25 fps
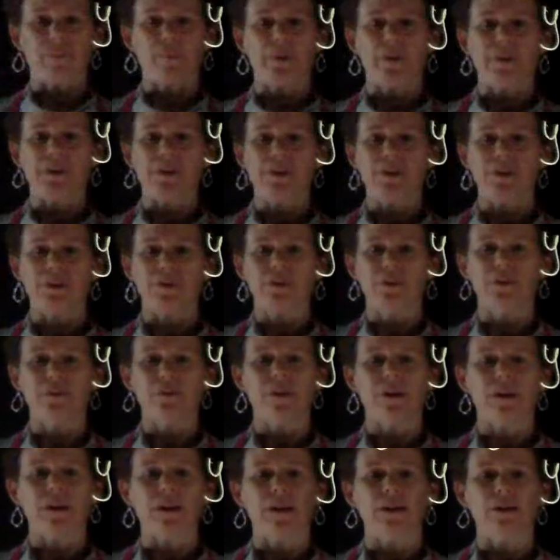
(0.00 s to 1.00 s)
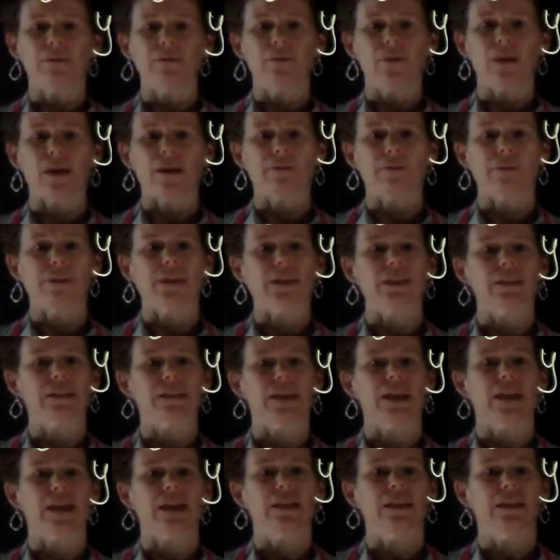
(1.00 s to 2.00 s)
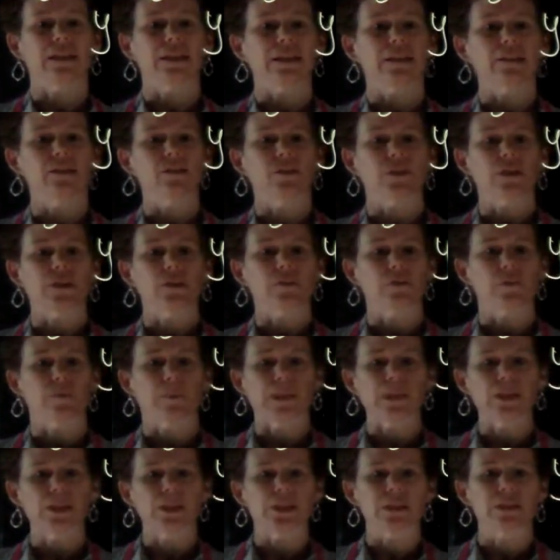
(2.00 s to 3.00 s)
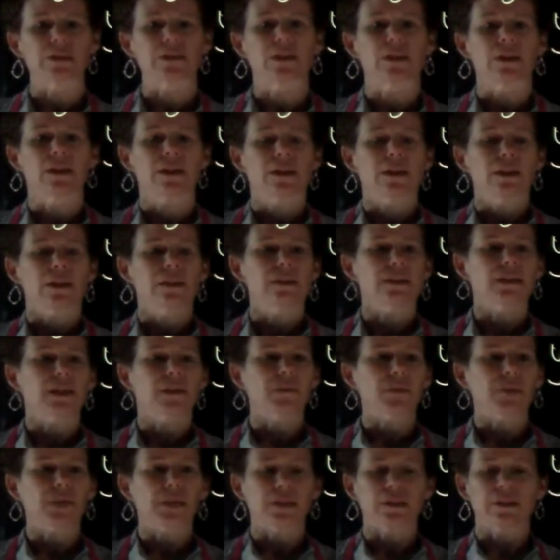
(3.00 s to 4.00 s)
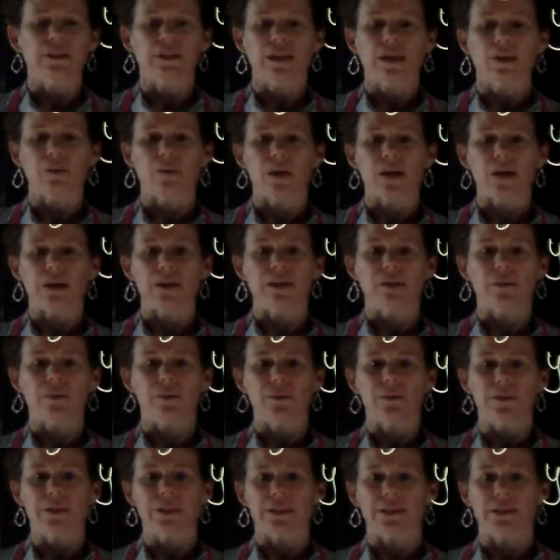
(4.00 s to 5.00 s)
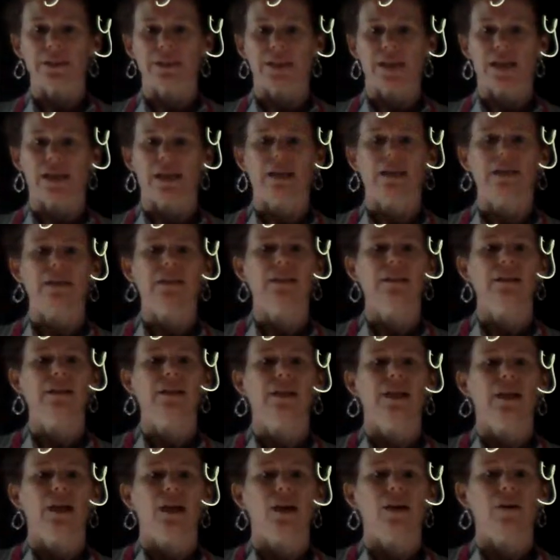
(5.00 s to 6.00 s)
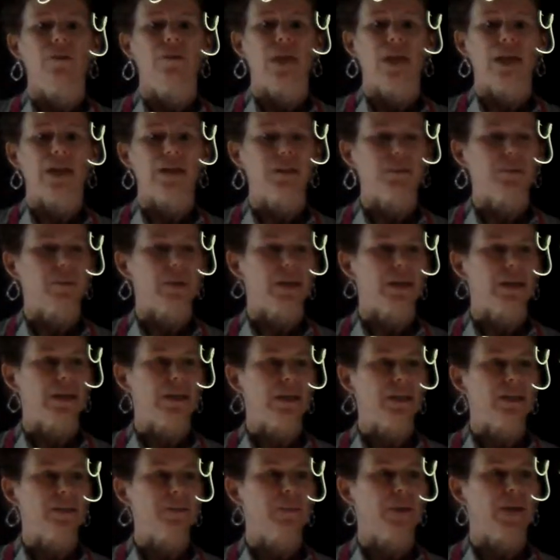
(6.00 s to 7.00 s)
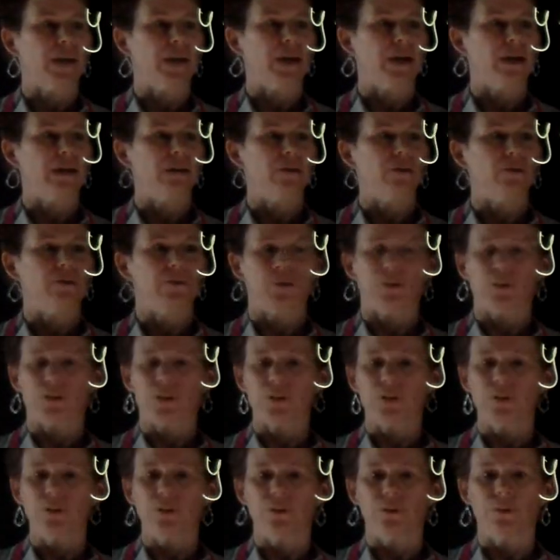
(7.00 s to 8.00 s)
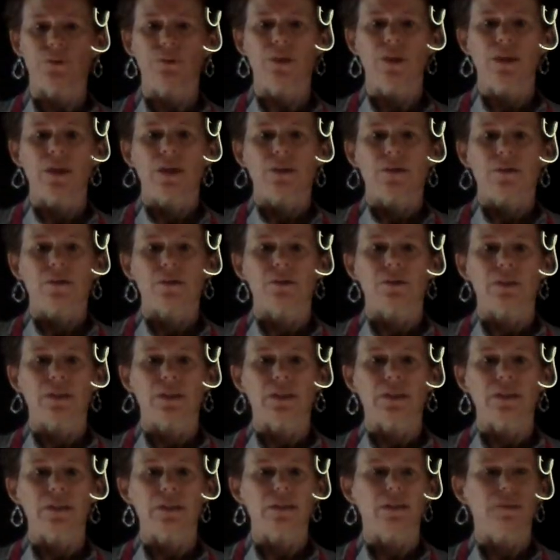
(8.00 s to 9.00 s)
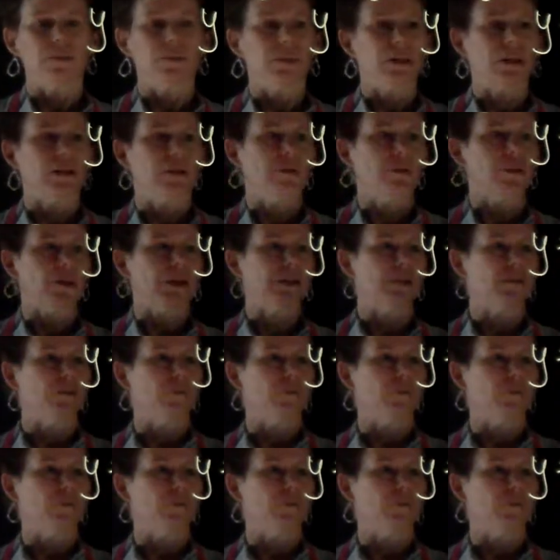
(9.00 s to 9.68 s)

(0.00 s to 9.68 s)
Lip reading: part 2 of graphing sine and its transformations. This time we're going to look at y equals sine of x minus pi over 2. So you can see we are going